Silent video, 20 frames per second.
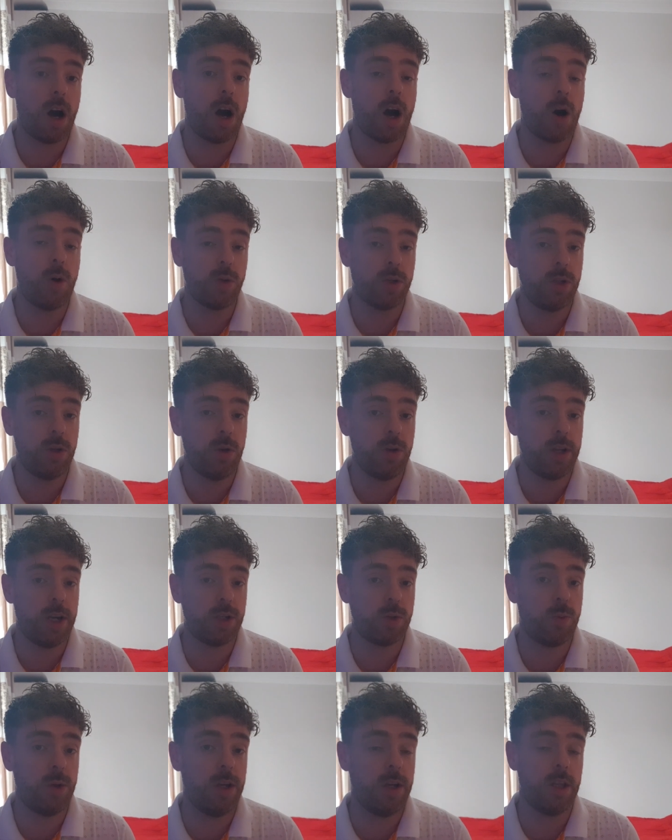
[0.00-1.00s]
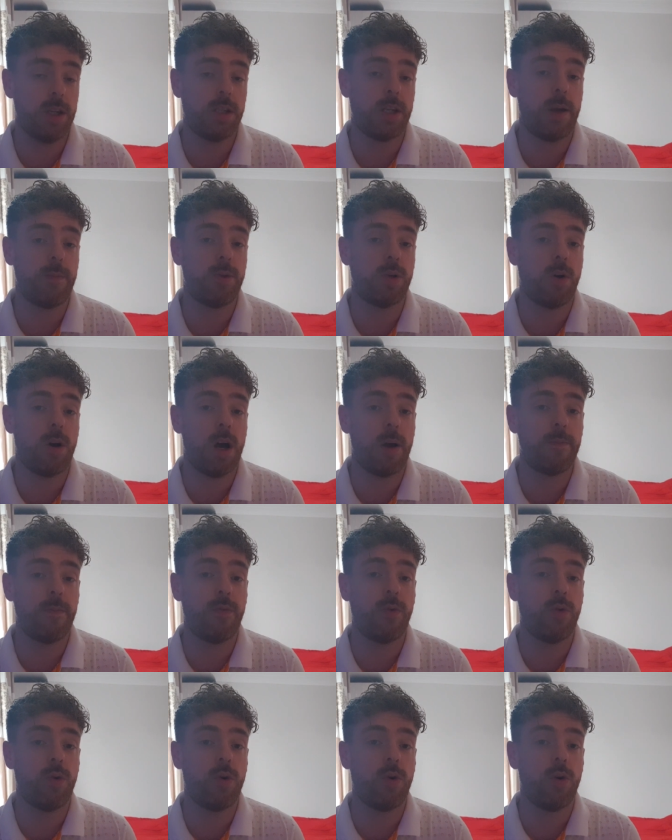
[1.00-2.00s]
I'll see you next week at the same time
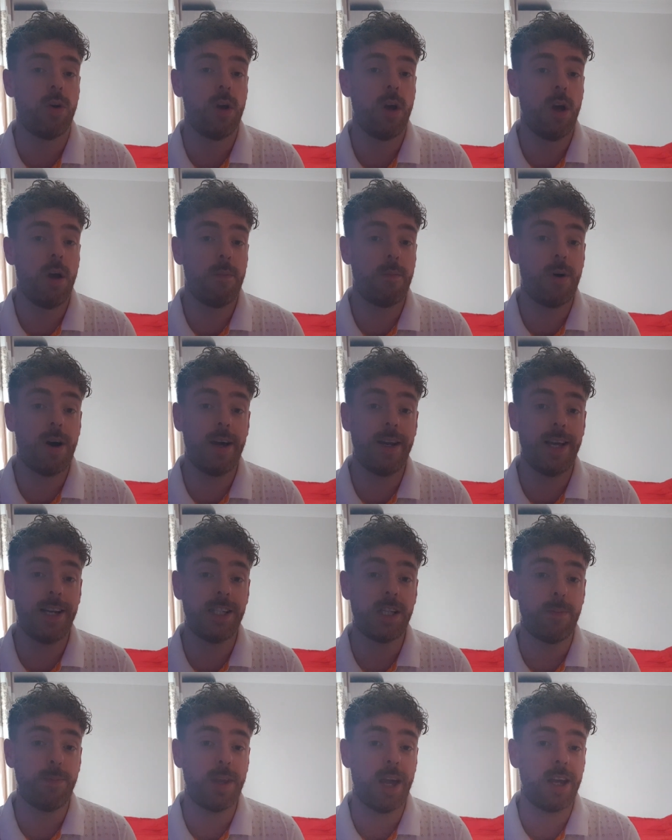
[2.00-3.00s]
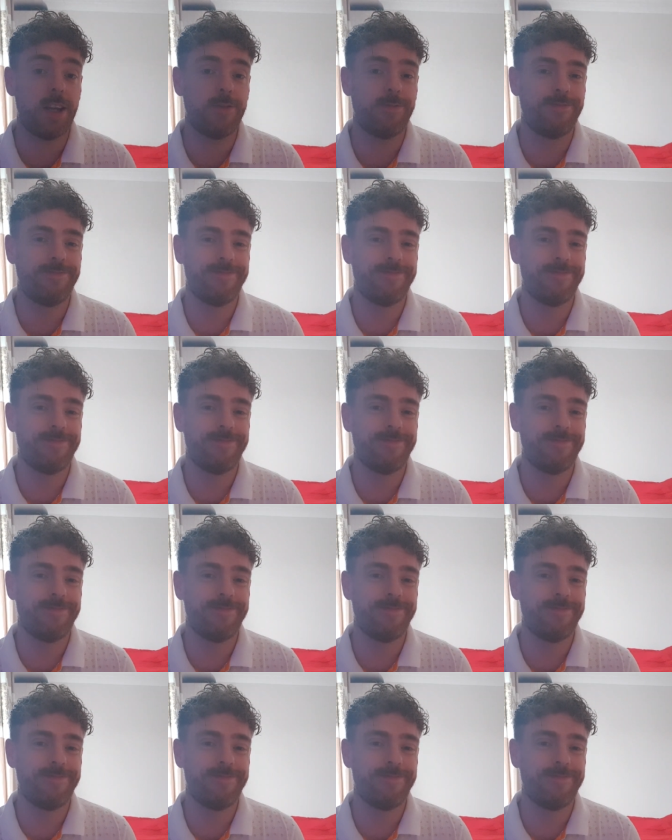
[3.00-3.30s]
for my next update.